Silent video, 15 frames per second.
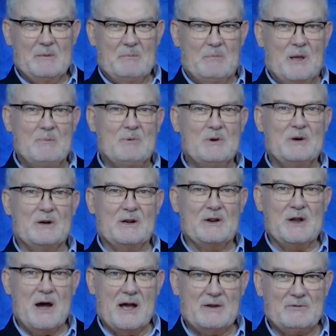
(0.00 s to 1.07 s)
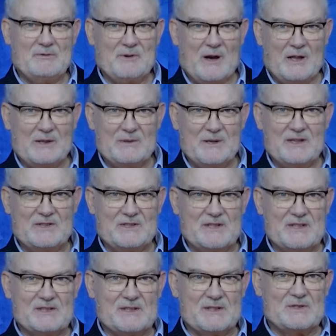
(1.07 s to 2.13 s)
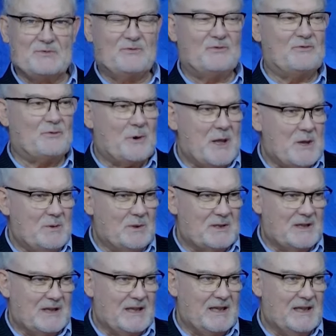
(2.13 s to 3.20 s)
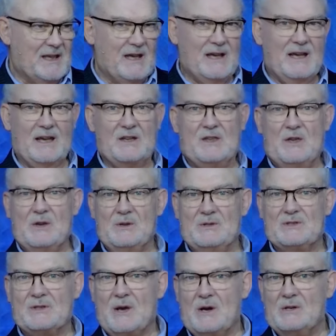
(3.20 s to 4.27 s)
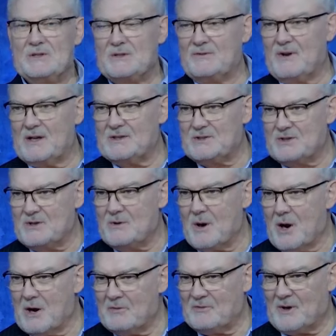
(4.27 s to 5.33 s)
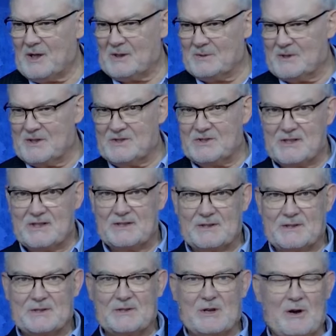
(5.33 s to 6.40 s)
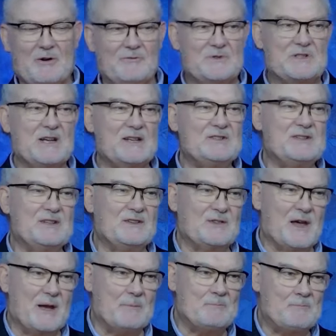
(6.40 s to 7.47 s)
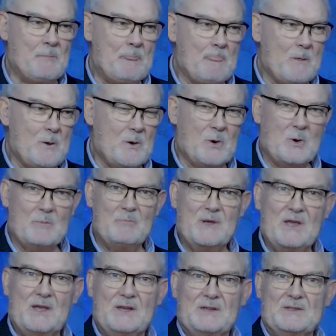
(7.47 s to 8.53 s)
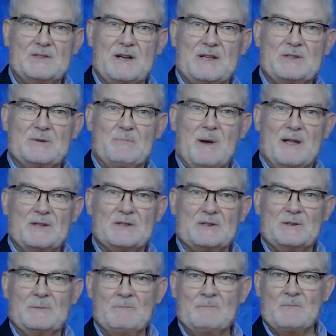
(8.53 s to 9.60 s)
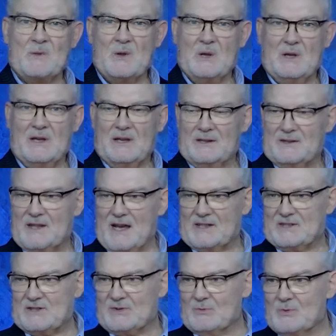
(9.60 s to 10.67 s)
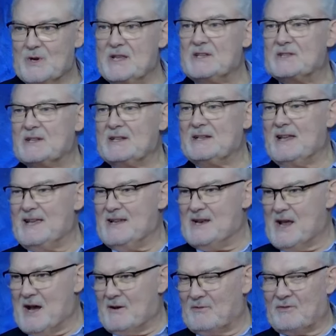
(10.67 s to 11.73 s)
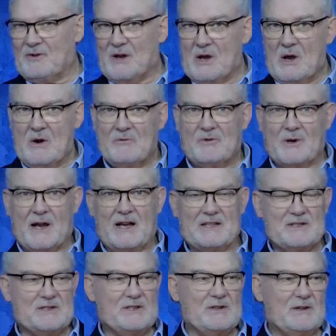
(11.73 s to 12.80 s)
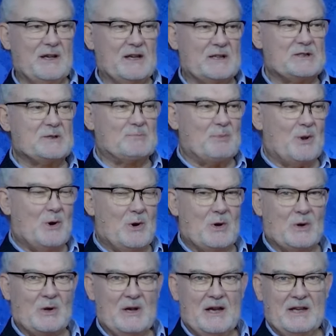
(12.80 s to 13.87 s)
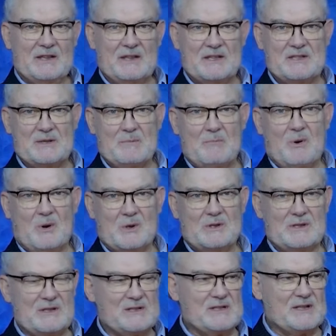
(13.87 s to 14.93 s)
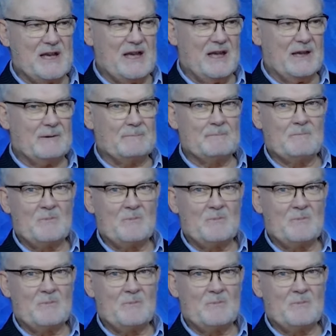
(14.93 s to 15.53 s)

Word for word: People who are not following Jesus frequently accuse those of us who are following Jesus of judging them or being judgmental. And that's reason enough for us to explore this important saying.